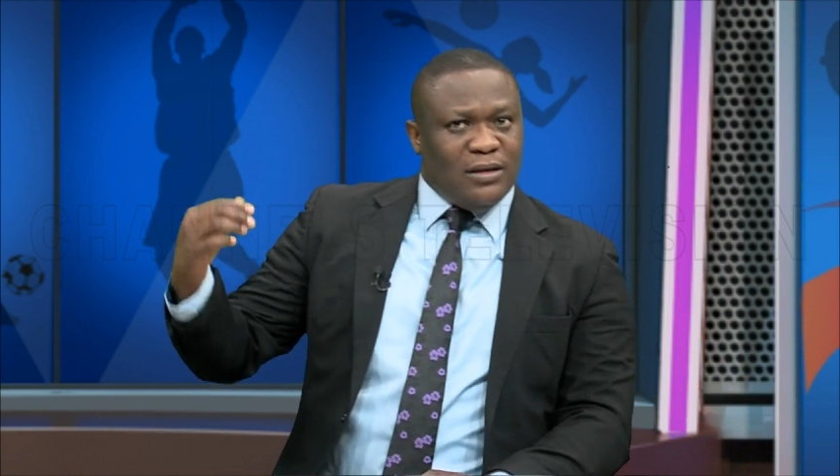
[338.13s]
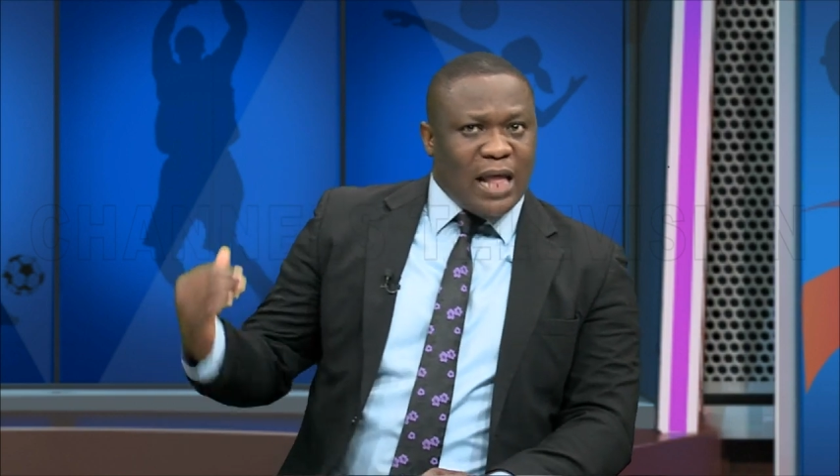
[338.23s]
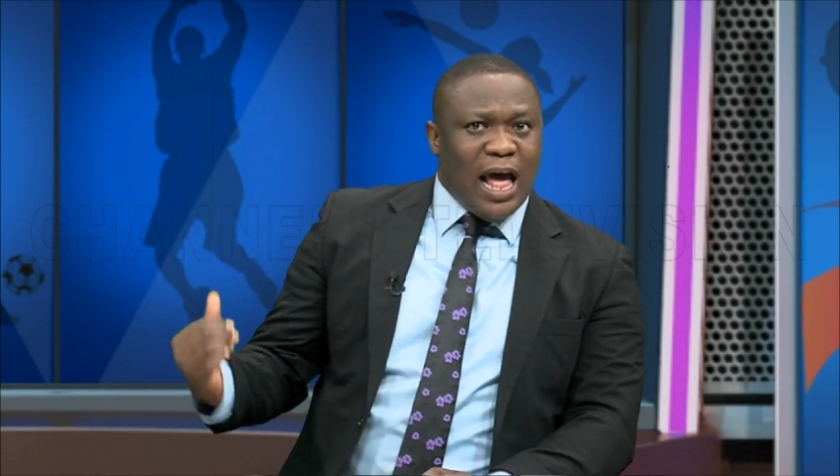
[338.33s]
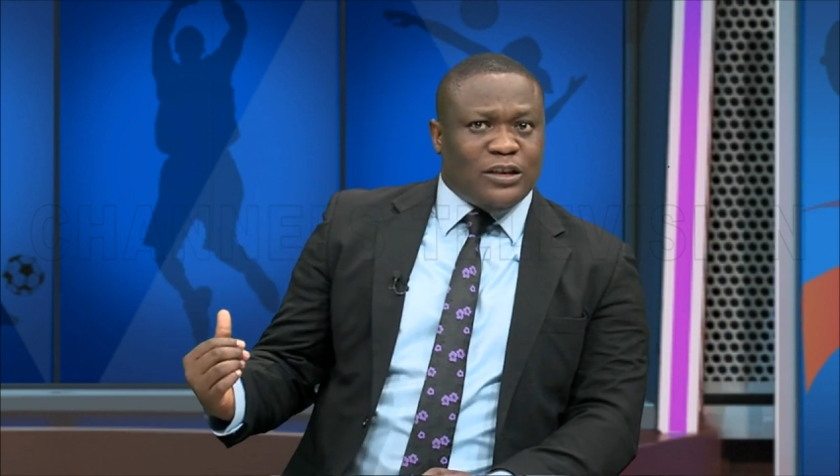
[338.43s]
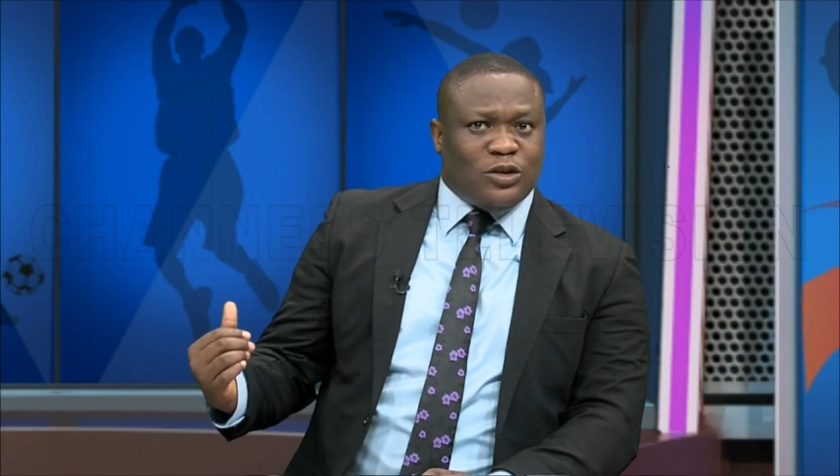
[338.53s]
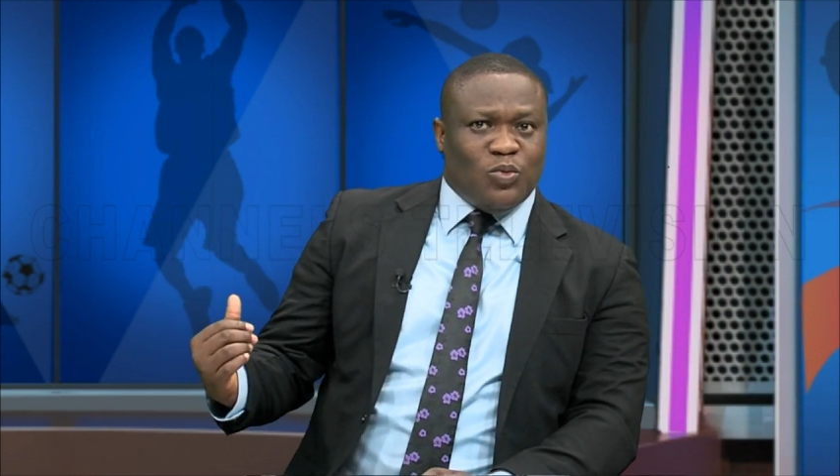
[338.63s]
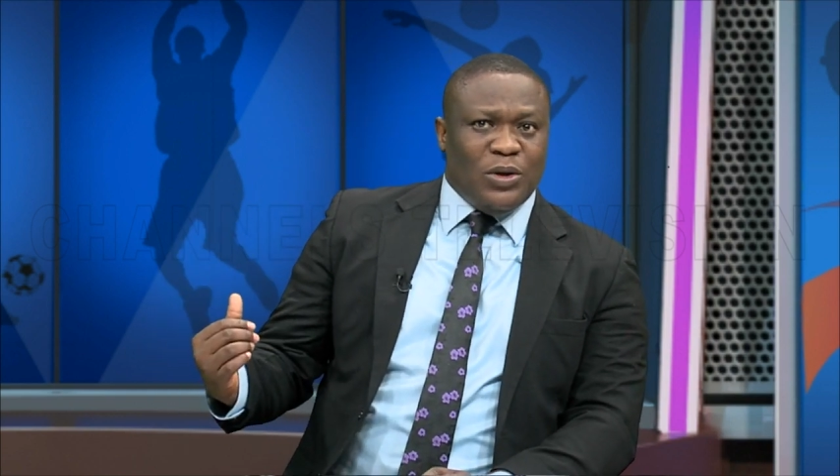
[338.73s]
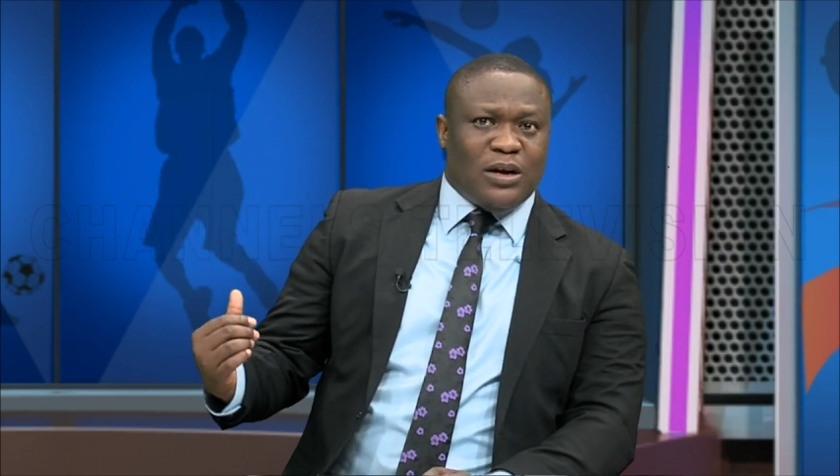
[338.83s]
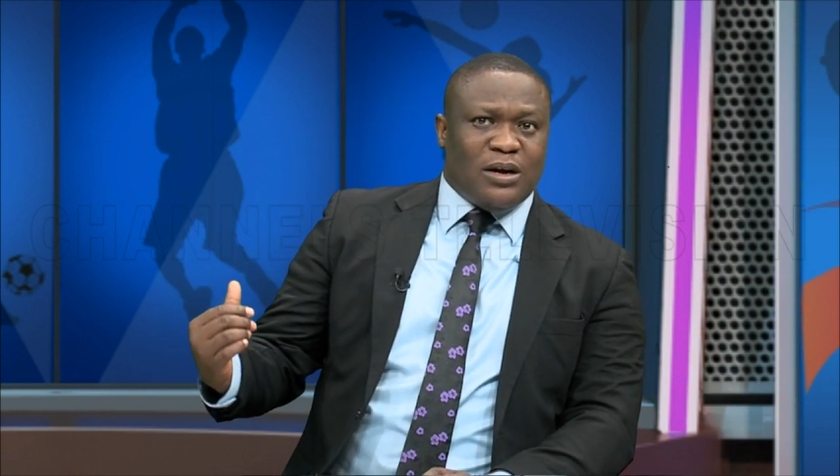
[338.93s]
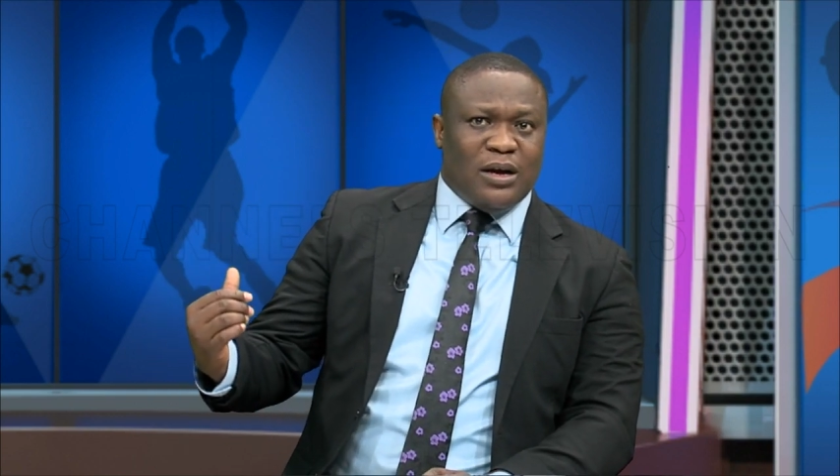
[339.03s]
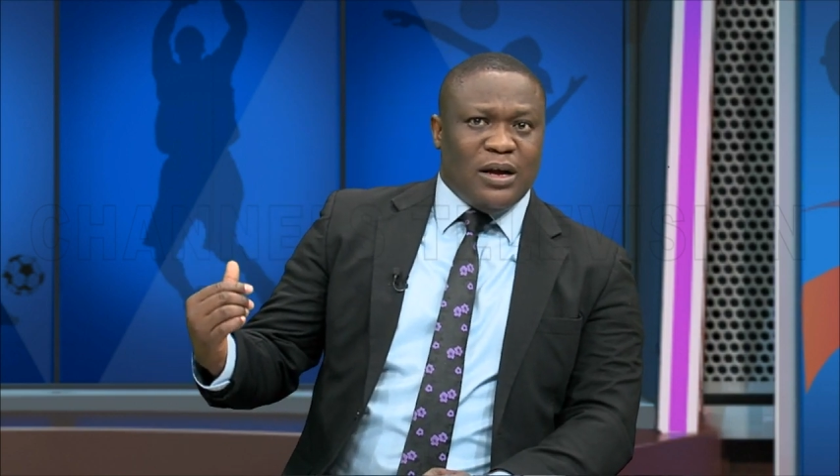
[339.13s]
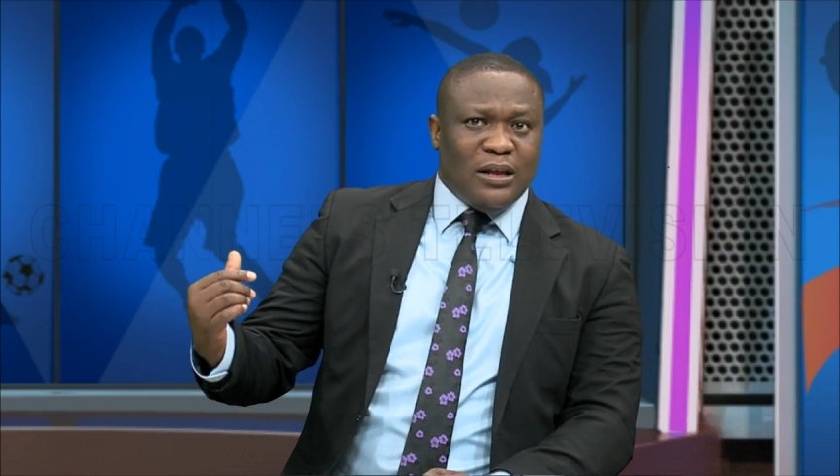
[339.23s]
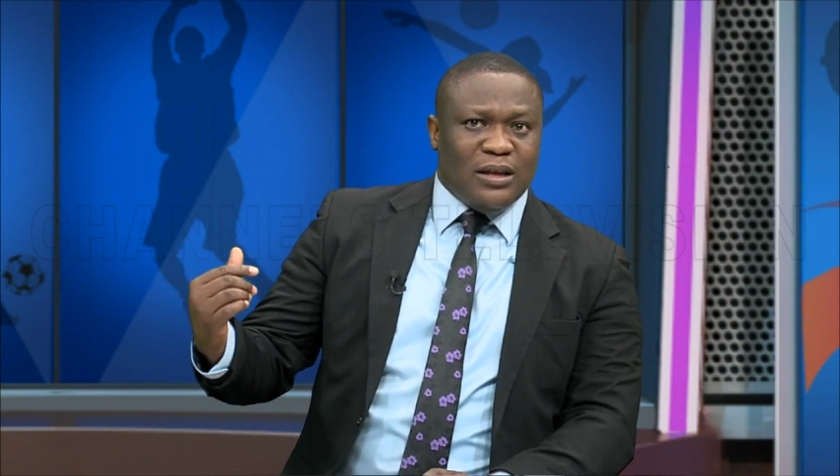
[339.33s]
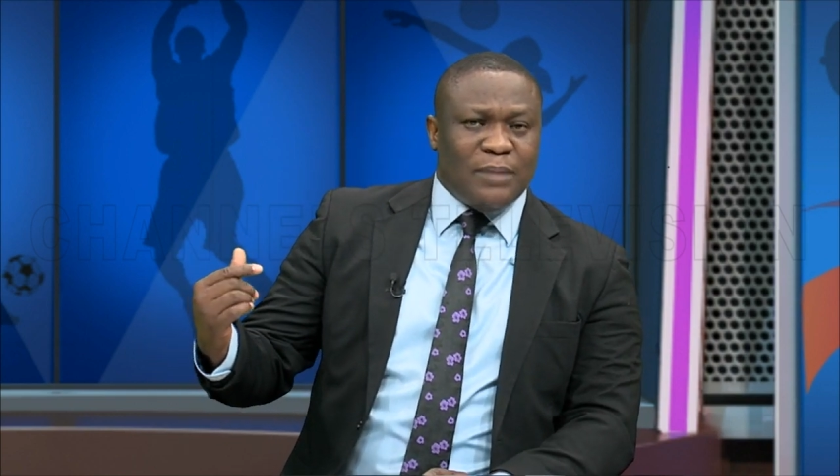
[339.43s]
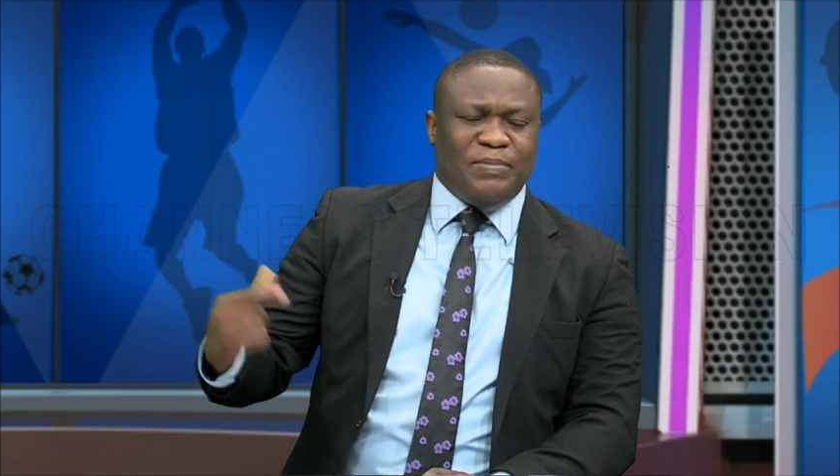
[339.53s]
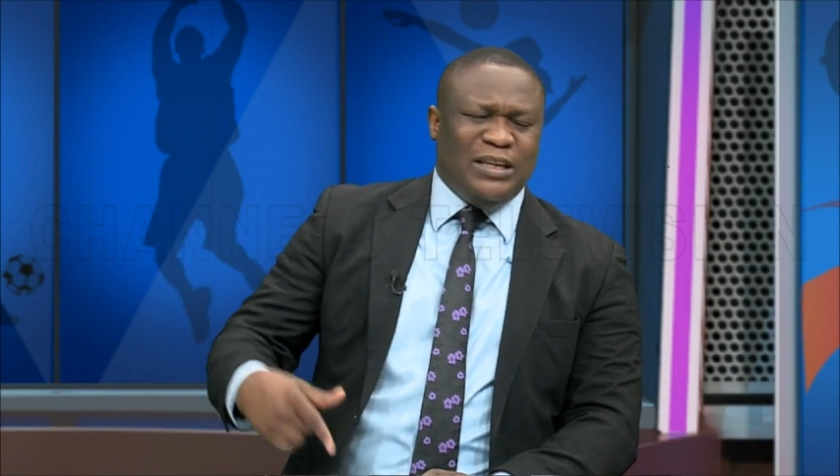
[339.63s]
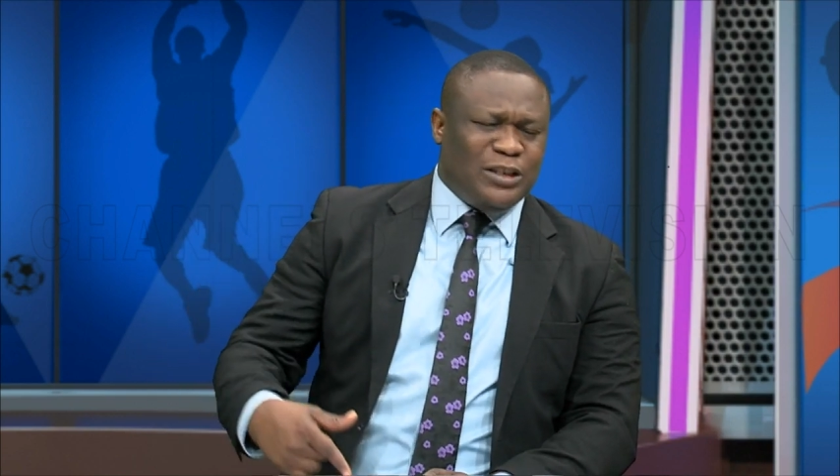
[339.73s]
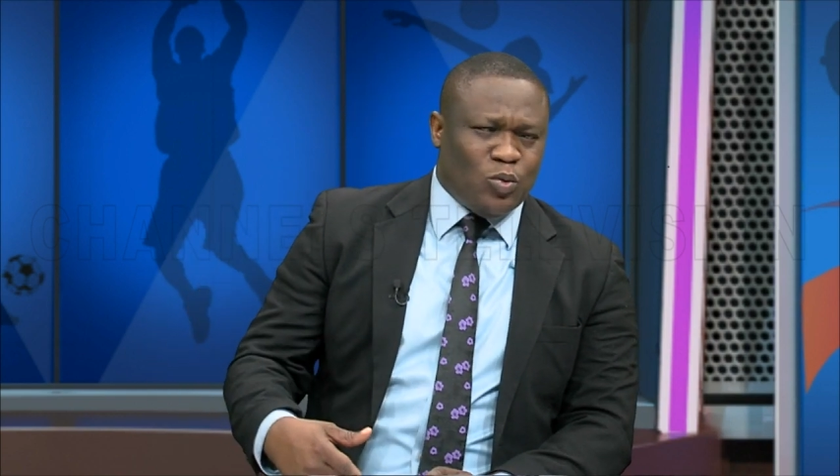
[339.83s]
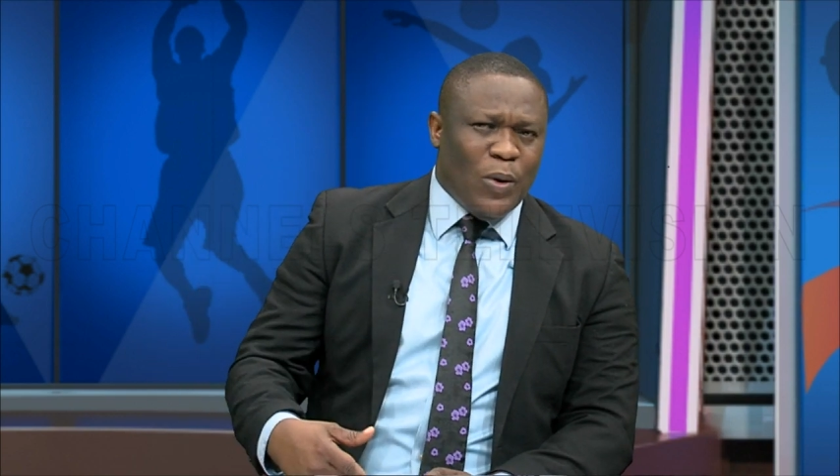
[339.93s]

last week, this